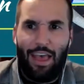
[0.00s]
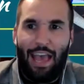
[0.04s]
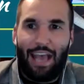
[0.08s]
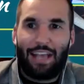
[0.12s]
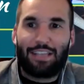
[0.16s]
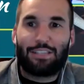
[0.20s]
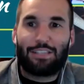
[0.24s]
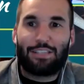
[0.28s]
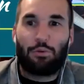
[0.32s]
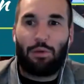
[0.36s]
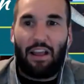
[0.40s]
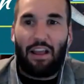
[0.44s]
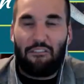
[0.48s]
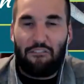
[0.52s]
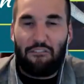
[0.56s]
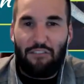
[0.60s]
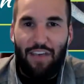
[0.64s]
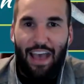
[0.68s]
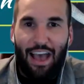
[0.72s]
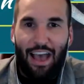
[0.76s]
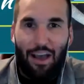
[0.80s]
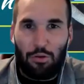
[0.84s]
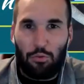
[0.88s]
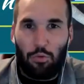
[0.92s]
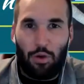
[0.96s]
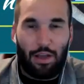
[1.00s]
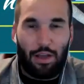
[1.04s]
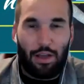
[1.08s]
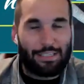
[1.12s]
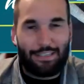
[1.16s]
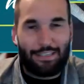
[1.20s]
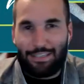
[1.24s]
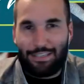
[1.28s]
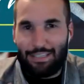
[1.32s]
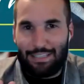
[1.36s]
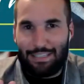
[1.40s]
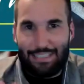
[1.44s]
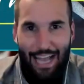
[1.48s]
And so what I found was, and
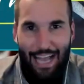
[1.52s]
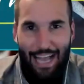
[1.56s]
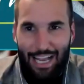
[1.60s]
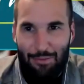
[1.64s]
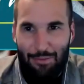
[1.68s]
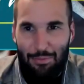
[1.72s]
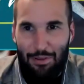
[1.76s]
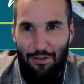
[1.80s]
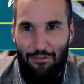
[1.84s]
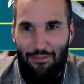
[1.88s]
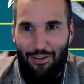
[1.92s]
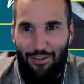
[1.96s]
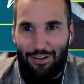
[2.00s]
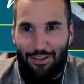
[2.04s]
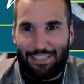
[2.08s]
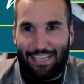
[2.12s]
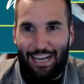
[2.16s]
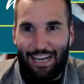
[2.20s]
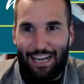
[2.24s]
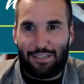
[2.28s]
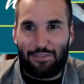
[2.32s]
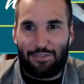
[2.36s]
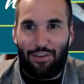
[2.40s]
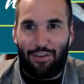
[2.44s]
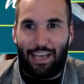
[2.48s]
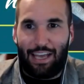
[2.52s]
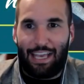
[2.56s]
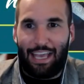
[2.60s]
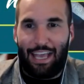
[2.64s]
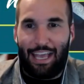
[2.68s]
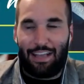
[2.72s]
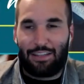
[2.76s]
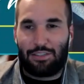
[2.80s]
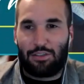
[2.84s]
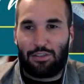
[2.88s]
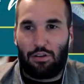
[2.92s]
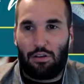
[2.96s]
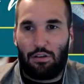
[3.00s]
this is not going to be a very satisfying
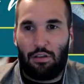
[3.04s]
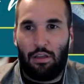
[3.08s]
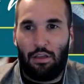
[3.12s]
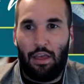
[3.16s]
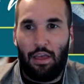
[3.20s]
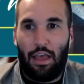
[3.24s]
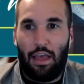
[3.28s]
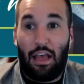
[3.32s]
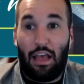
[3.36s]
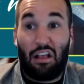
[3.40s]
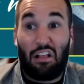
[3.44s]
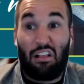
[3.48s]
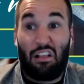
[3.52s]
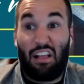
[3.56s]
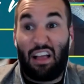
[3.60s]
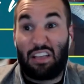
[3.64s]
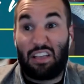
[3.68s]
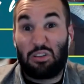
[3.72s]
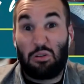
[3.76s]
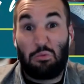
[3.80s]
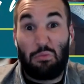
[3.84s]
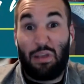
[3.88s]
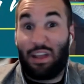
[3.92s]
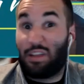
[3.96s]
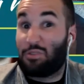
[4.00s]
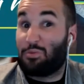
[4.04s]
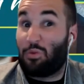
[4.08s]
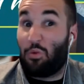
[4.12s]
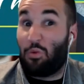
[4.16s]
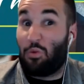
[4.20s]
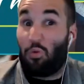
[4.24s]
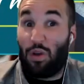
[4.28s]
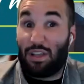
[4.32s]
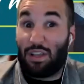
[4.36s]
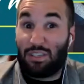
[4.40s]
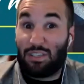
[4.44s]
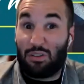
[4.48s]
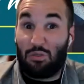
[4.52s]
answer, classroom management
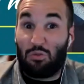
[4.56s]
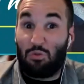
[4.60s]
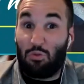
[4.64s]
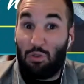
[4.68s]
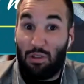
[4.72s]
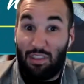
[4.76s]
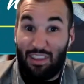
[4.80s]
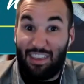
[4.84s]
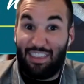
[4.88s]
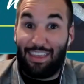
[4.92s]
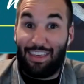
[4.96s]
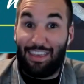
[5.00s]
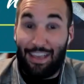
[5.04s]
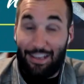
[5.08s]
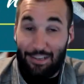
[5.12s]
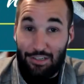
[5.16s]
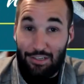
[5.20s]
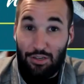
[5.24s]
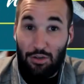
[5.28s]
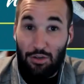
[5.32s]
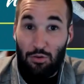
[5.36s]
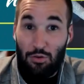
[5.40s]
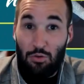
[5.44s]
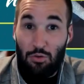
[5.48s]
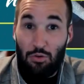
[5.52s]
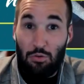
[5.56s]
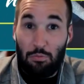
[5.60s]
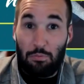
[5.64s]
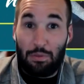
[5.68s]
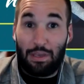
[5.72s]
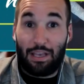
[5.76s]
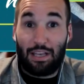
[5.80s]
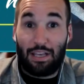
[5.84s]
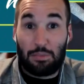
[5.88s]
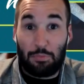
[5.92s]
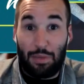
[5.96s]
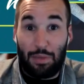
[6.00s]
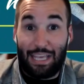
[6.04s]
wasn't really the issue
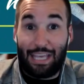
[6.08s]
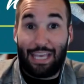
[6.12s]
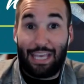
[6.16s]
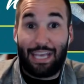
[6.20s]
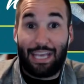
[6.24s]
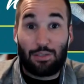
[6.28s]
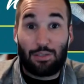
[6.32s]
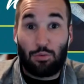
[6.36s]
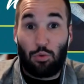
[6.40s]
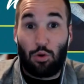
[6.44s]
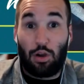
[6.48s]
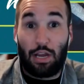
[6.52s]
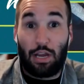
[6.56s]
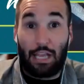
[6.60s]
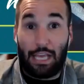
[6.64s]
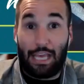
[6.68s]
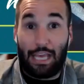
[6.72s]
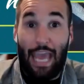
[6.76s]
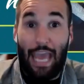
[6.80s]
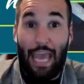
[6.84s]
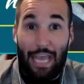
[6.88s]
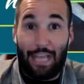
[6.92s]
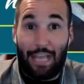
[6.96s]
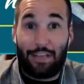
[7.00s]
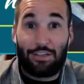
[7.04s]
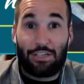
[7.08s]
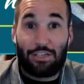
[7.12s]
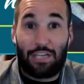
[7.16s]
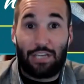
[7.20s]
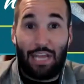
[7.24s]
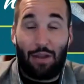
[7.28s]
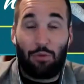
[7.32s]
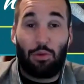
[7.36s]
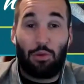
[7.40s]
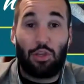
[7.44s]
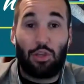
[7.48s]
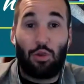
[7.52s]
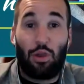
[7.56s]
because my kids were engaged.
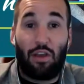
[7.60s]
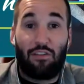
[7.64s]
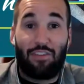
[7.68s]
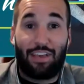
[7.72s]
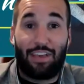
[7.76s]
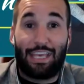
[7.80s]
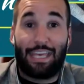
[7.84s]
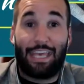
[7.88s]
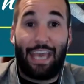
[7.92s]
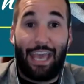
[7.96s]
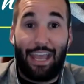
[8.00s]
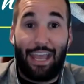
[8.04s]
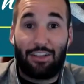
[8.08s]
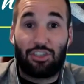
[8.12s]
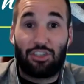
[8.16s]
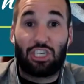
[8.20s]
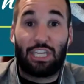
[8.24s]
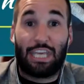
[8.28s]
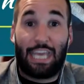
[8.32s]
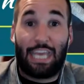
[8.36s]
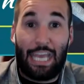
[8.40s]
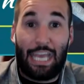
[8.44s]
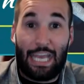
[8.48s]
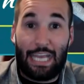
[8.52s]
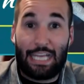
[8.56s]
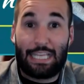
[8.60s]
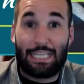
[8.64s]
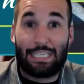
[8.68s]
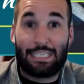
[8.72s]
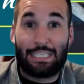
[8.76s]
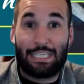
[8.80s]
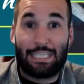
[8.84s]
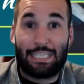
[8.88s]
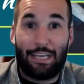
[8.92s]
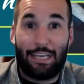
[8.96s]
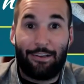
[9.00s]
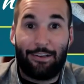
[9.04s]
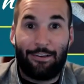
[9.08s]
And when you have engaged
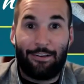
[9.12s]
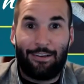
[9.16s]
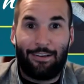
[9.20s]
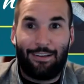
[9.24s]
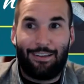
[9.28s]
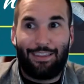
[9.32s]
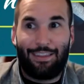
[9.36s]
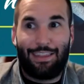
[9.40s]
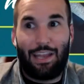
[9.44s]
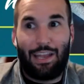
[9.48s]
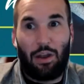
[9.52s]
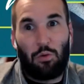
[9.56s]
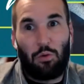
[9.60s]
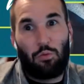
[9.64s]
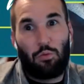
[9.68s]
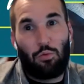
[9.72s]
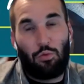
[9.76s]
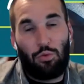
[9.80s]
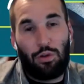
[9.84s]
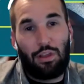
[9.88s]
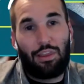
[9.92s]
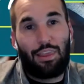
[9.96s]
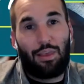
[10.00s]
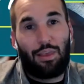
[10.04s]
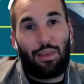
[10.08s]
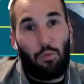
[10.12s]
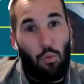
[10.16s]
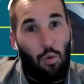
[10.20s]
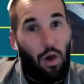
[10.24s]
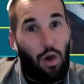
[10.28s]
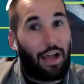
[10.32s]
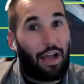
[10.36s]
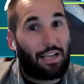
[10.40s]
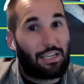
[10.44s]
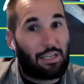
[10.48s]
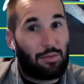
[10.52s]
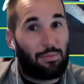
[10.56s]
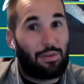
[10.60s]
kids, they don't really
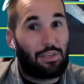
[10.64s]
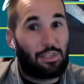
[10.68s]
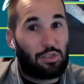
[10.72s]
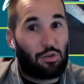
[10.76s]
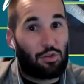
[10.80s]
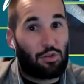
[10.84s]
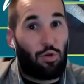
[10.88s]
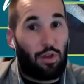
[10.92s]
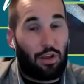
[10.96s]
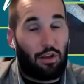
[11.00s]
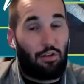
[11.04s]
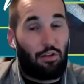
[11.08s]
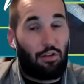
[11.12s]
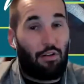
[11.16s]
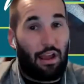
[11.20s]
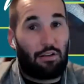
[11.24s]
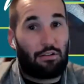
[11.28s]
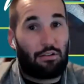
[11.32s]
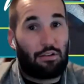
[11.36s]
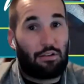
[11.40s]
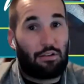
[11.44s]
want to be screwing around.